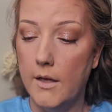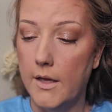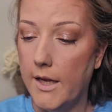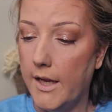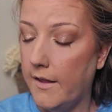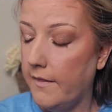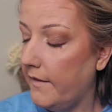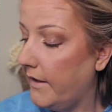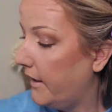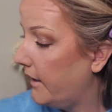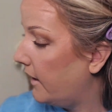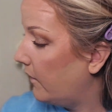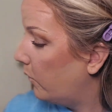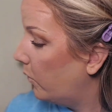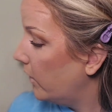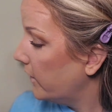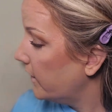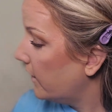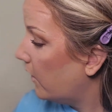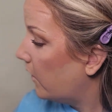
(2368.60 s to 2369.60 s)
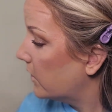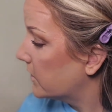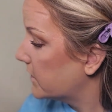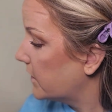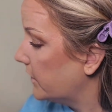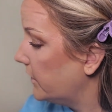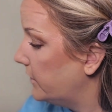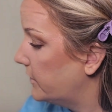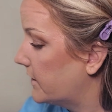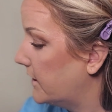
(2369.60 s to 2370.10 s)
And then I want to also
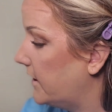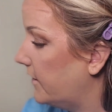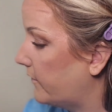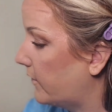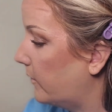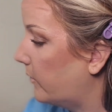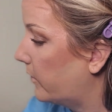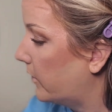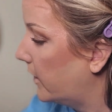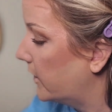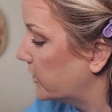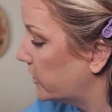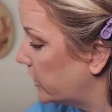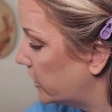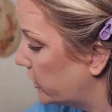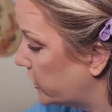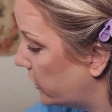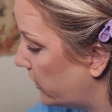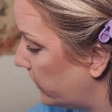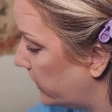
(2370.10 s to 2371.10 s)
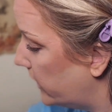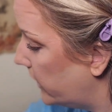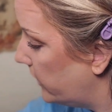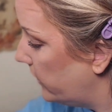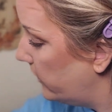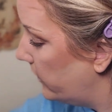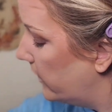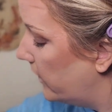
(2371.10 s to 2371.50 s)
use a different brush to show you.